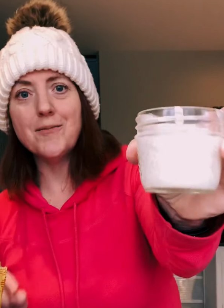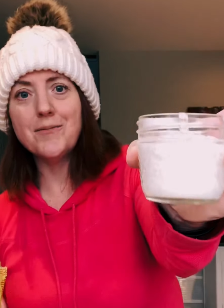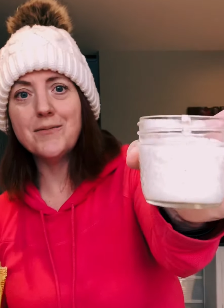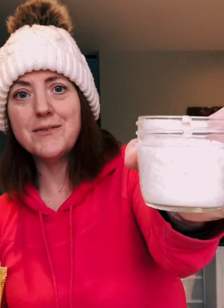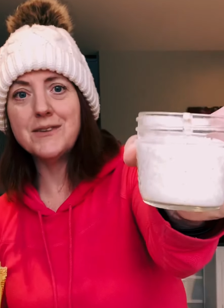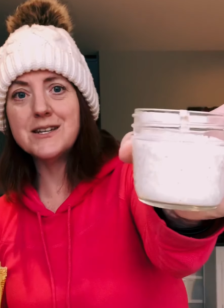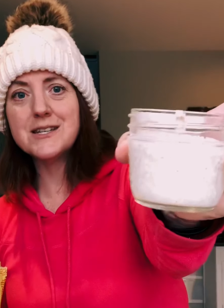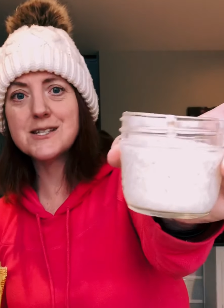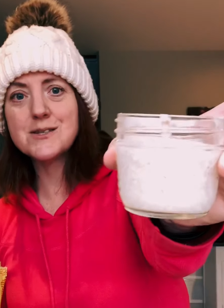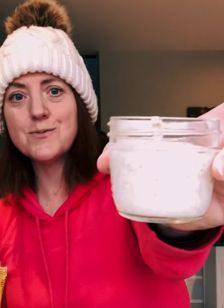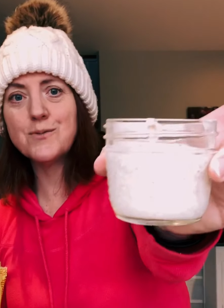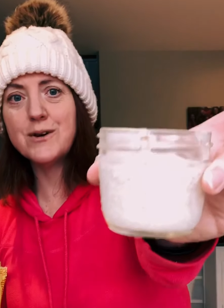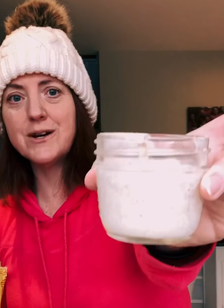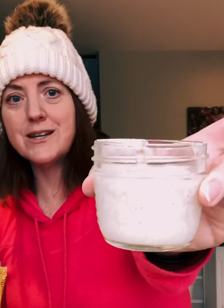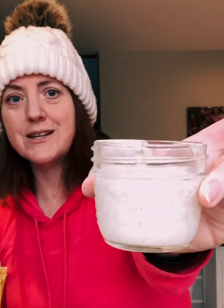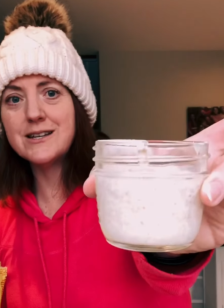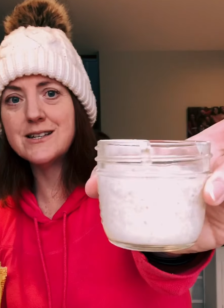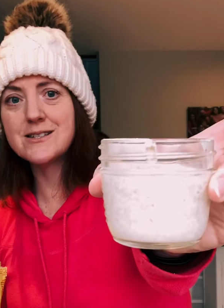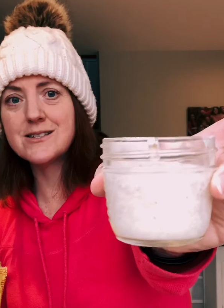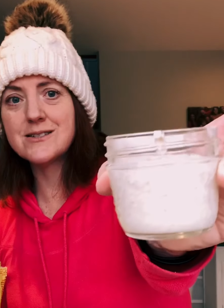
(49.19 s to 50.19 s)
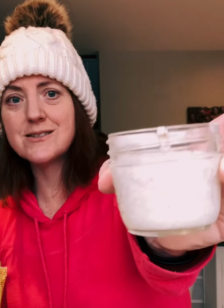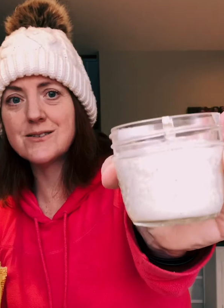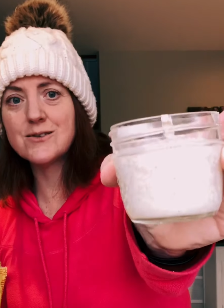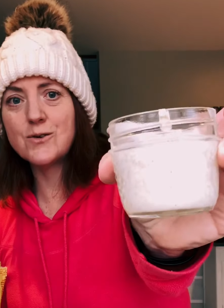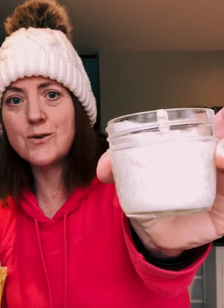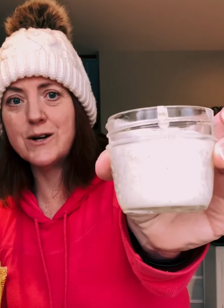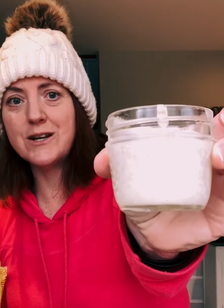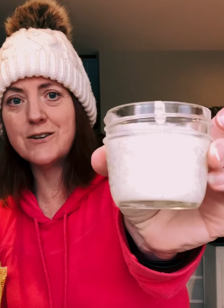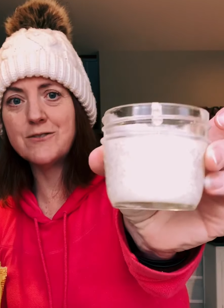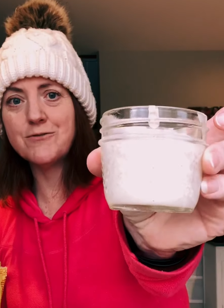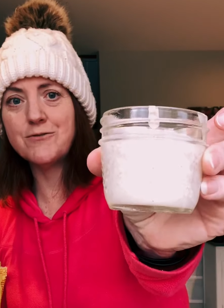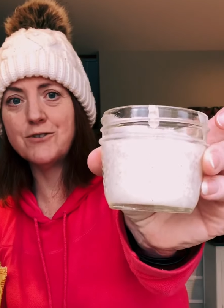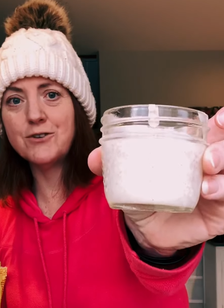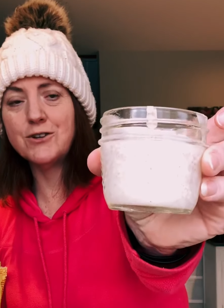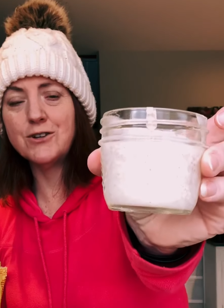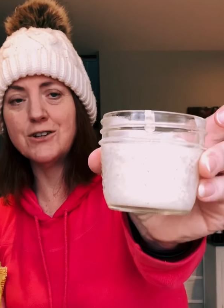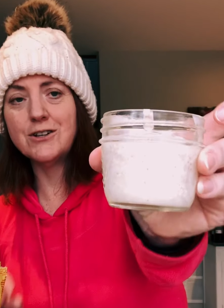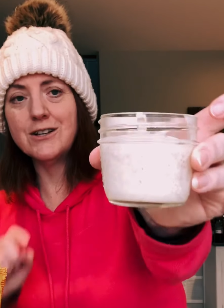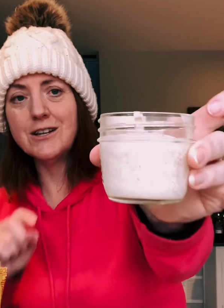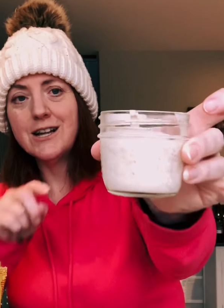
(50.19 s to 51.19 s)
This one is quite
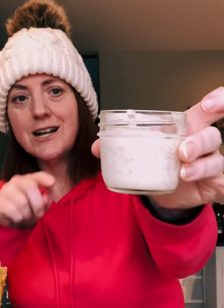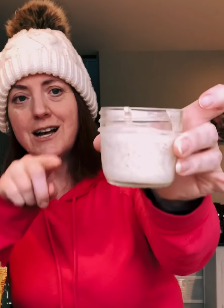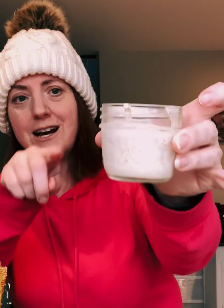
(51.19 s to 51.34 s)
full.